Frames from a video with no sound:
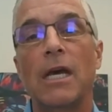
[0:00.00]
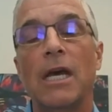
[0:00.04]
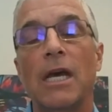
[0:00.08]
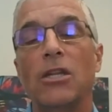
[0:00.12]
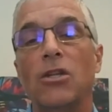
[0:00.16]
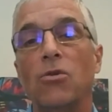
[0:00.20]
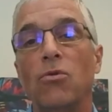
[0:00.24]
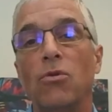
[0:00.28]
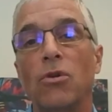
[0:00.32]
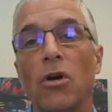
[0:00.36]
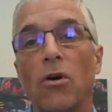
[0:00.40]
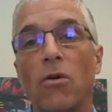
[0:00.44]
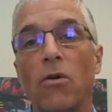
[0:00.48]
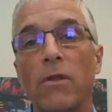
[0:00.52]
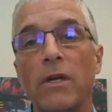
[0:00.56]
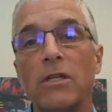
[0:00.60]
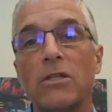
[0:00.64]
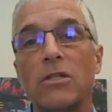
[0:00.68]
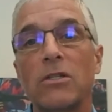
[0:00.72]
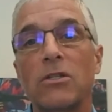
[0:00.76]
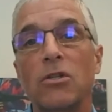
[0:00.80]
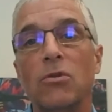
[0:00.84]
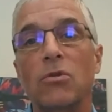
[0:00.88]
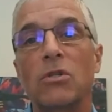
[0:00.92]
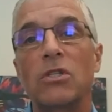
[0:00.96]
And you know
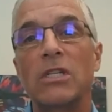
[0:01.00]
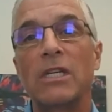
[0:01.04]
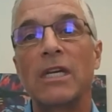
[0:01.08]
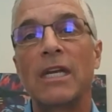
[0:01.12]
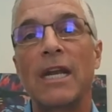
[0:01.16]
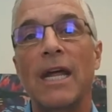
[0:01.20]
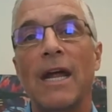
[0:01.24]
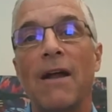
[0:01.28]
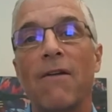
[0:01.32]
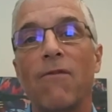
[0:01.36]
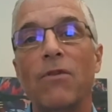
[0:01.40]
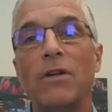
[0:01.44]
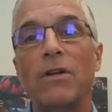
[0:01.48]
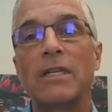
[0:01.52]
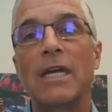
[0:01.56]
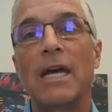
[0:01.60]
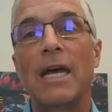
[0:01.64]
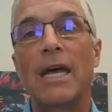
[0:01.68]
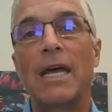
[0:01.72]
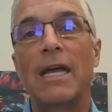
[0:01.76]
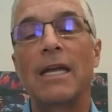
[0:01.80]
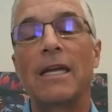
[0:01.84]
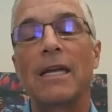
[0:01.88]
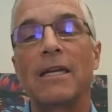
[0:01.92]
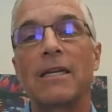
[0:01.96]
this, you see it every
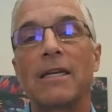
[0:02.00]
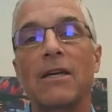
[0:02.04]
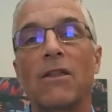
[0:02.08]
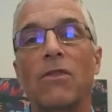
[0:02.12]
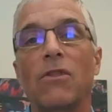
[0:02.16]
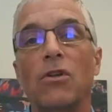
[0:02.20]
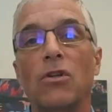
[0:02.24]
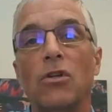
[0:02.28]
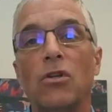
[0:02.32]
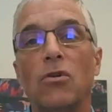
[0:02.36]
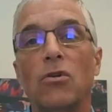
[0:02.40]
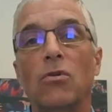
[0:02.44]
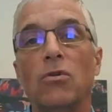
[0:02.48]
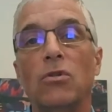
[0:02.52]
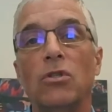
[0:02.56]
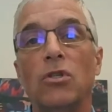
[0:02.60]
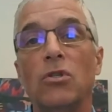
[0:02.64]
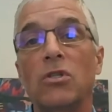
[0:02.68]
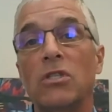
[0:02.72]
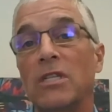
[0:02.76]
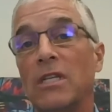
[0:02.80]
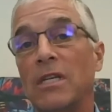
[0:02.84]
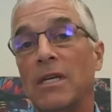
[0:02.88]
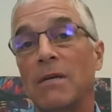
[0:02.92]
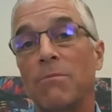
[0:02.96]
day in the news,
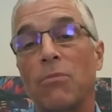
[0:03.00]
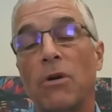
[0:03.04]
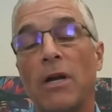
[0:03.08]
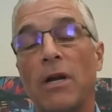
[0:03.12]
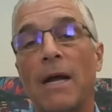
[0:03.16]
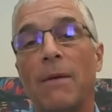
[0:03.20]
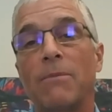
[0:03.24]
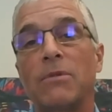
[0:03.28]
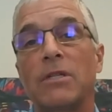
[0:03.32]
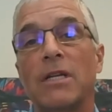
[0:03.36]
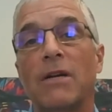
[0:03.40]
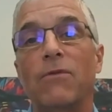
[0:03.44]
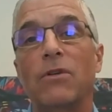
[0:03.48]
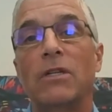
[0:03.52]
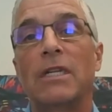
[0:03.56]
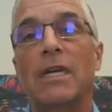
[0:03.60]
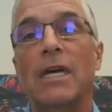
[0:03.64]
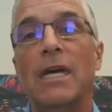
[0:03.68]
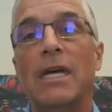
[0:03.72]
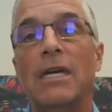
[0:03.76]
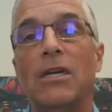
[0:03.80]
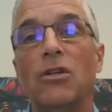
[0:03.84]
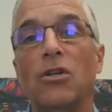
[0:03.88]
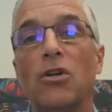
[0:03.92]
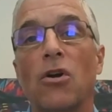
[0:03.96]
you see it perhaps every
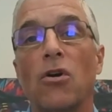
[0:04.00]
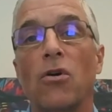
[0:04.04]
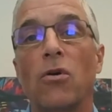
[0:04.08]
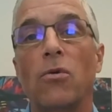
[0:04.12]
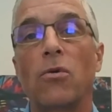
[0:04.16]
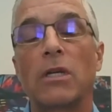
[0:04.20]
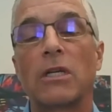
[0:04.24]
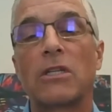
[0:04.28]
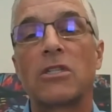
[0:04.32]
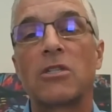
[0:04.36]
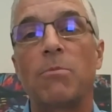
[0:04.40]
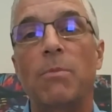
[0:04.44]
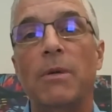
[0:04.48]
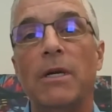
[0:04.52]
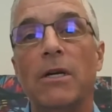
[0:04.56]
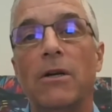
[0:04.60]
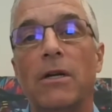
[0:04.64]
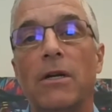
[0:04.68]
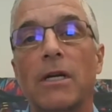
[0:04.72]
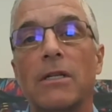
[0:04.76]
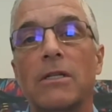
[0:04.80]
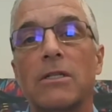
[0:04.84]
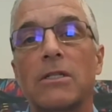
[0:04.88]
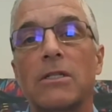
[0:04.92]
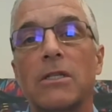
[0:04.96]
day in your own
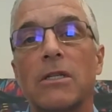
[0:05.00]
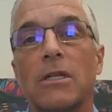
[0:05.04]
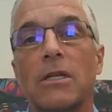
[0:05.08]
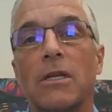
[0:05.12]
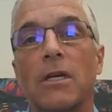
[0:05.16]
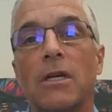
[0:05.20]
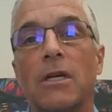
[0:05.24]
experience.